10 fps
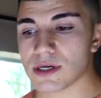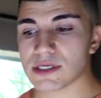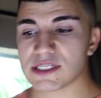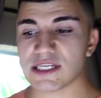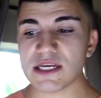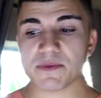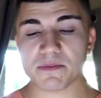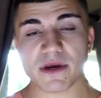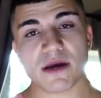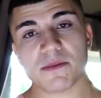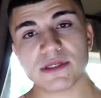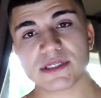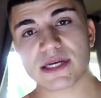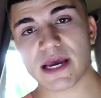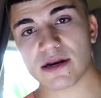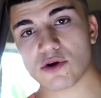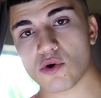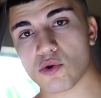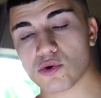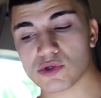sleep impairments can
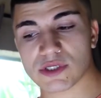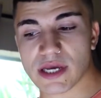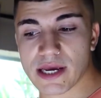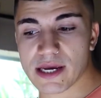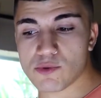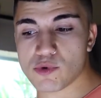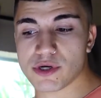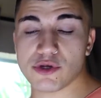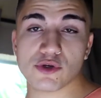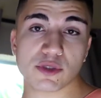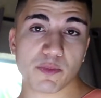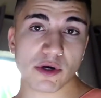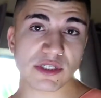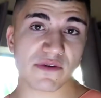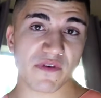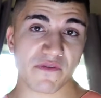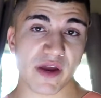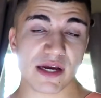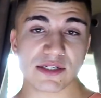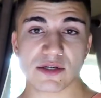cause a reduced positive
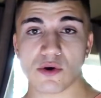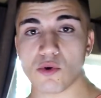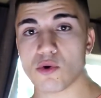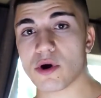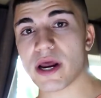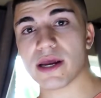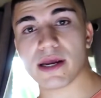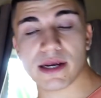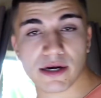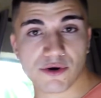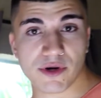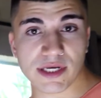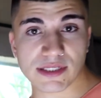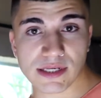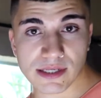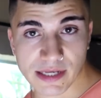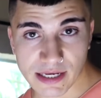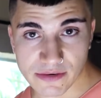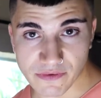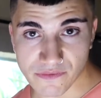effect or an increased
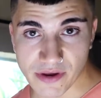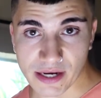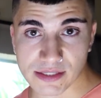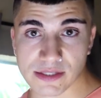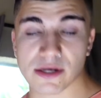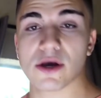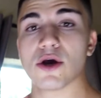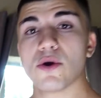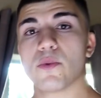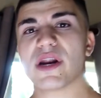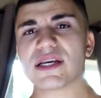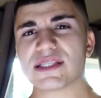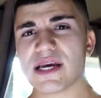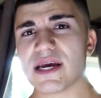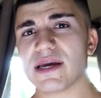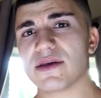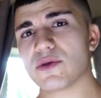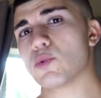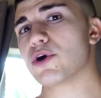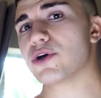negative effect. When I say the
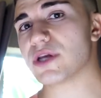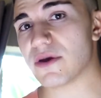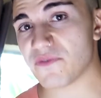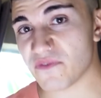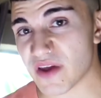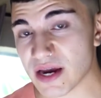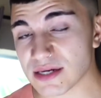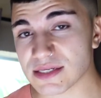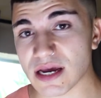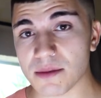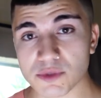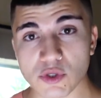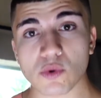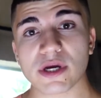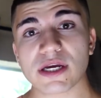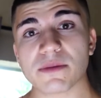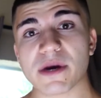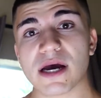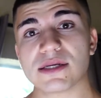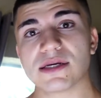word effect, I'm talking
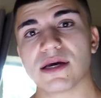about